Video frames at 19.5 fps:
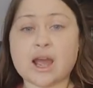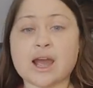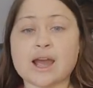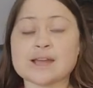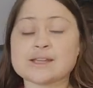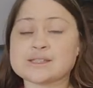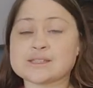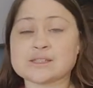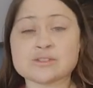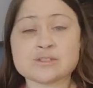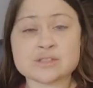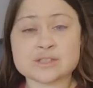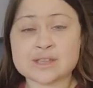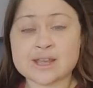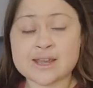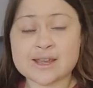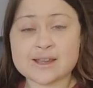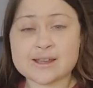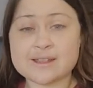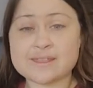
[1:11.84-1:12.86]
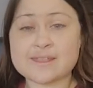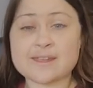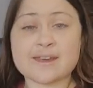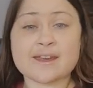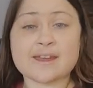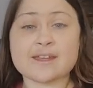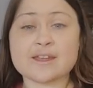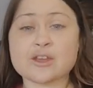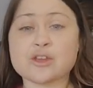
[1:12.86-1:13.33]
I still say
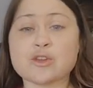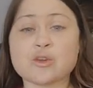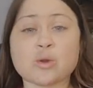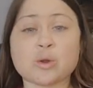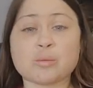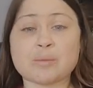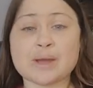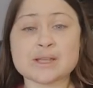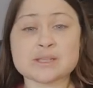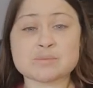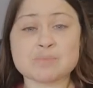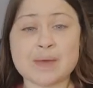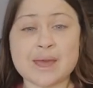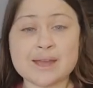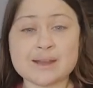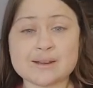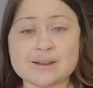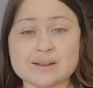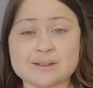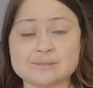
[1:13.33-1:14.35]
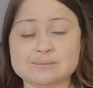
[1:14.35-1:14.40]
that your best bet,